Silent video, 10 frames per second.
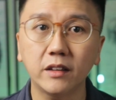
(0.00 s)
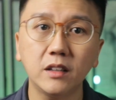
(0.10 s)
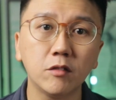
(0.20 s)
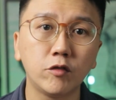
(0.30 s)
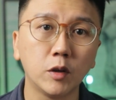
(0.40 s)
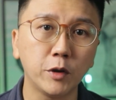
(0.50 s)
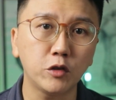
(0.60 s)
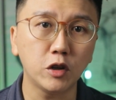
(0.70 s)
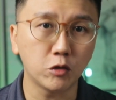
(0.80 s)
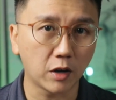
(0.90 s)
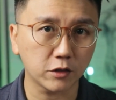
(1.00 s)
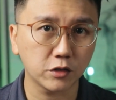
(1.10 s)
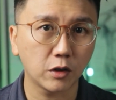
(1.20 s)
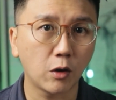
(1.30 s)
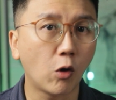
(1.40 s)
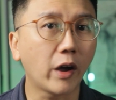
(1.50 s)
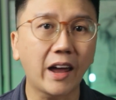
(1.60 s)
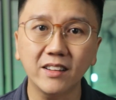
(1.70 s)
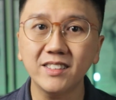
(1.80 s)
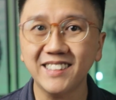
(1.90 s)
anti-inflammatory drugs, or
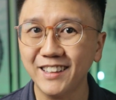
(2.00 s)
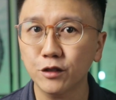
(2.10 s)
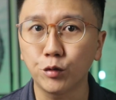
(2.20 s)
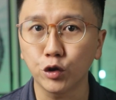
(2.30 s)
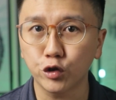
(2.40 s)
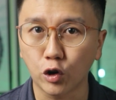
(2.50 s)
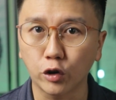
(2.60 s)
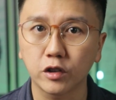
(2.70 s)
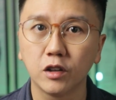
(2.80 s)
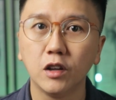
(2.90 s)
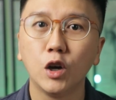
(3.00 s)
NSAIDs for short,